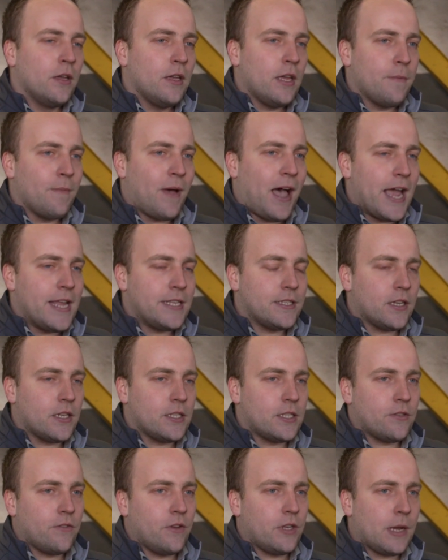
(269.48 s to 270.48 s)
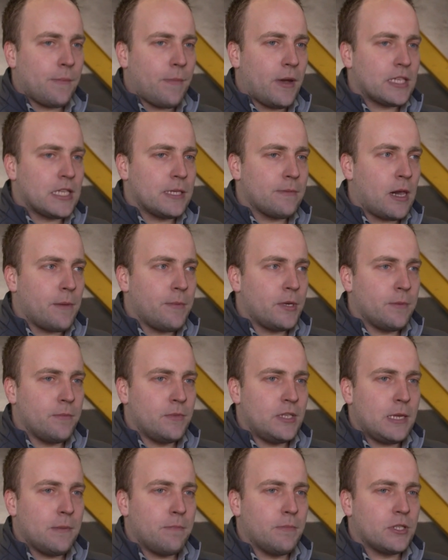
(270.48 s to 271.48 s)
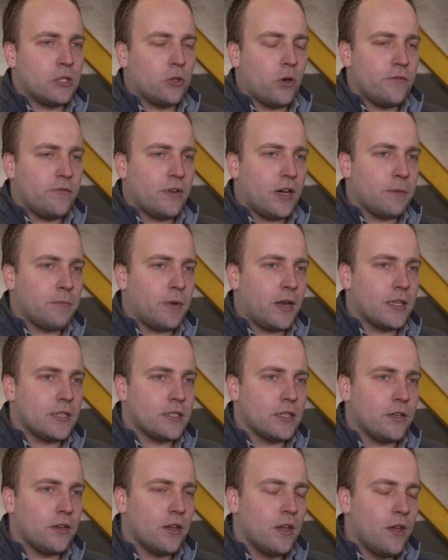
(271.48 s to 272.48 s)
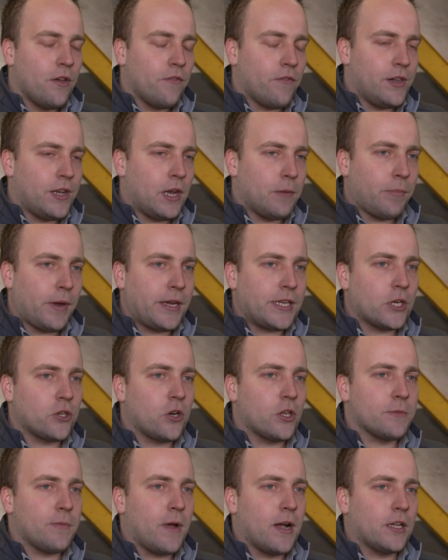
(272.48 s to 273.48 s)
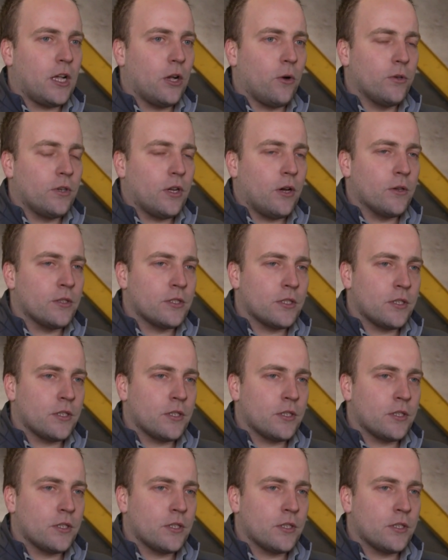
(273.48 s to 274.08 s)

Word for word: The test load here is much greater than the load it will experience in service.